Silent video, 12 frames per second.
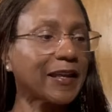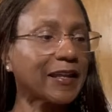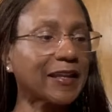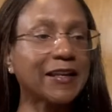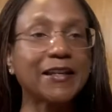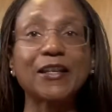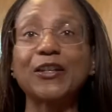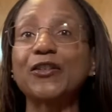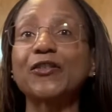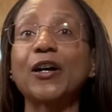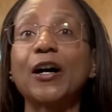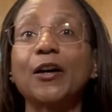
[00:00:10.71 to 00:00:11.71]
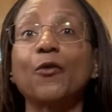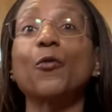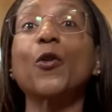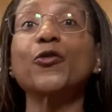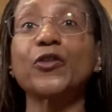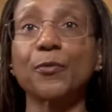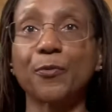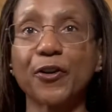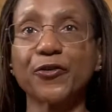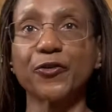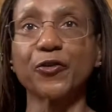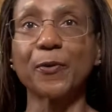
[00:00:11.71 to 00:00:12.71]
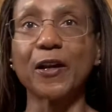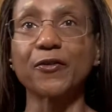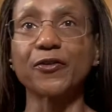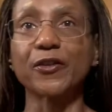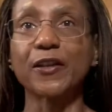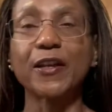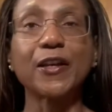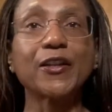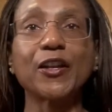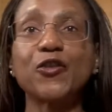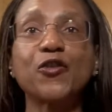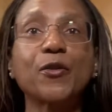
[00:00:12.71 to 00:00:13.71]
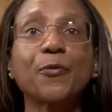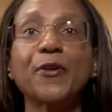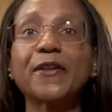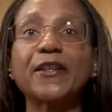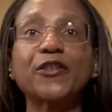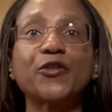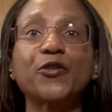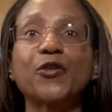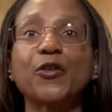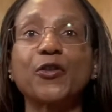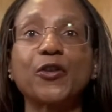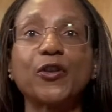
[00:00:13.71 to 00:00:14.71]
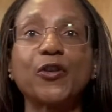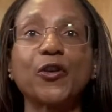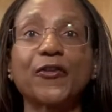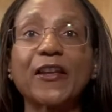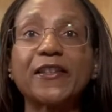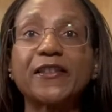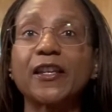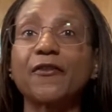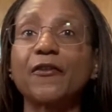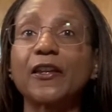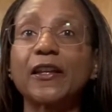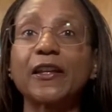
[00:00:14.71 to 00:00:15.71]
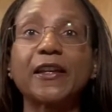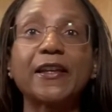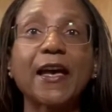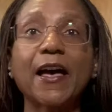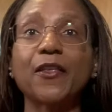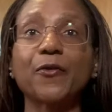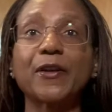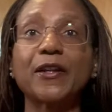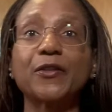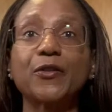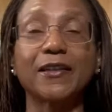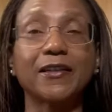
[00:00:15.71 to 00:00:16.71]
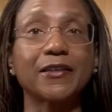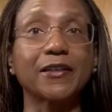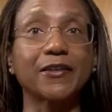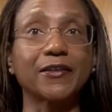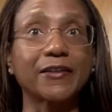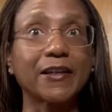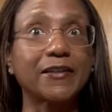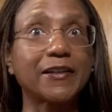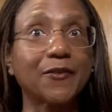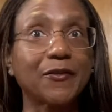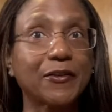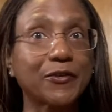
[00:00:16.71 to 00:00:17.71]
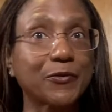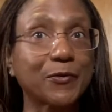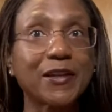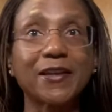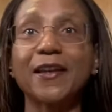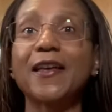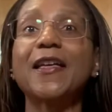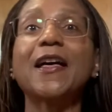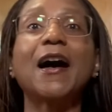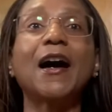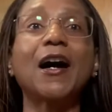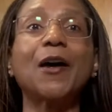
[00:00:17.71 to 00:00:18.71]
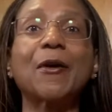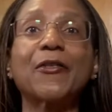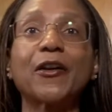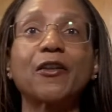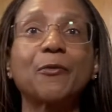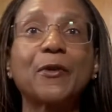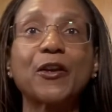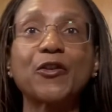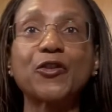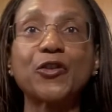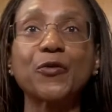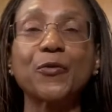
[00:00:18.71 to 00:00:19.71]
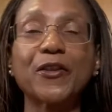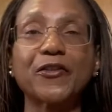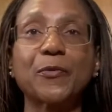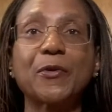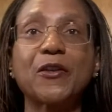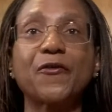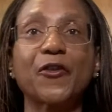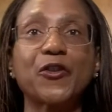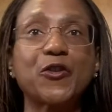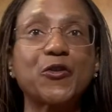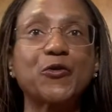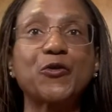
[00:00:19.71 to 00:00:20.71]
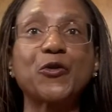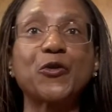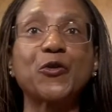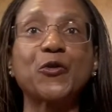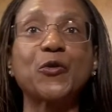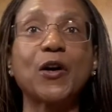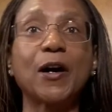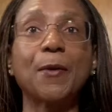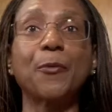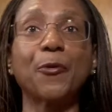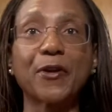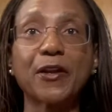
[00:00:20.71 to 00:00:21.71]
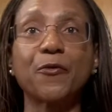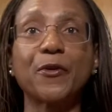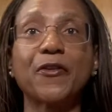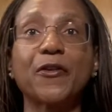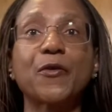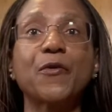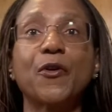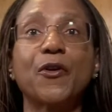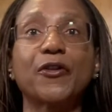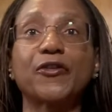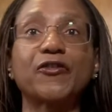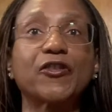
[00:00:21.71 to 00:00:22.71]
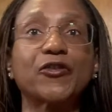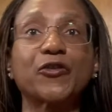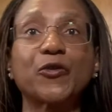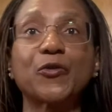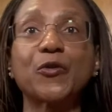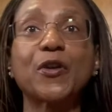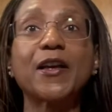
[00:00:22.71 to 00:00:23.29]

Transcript: It is roasted Brussels sprouts. Now you can bring this to your Thanksgiving gathering. Since it's Thanksgiving this week, I thought it'd be a good recipe for you to bring with you, or to